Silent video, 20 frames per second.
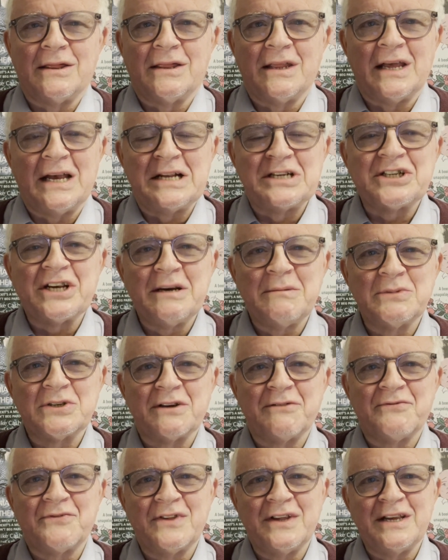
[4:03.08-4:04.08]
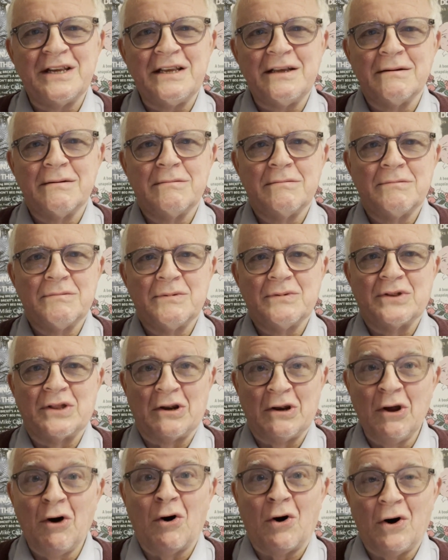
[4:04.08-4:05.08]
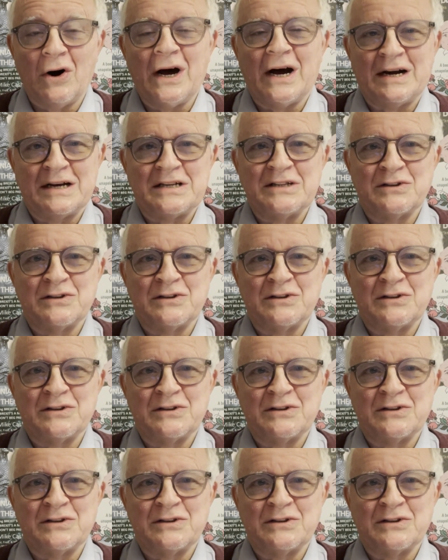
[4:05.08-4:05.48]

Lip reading: in terms of the law, i.e.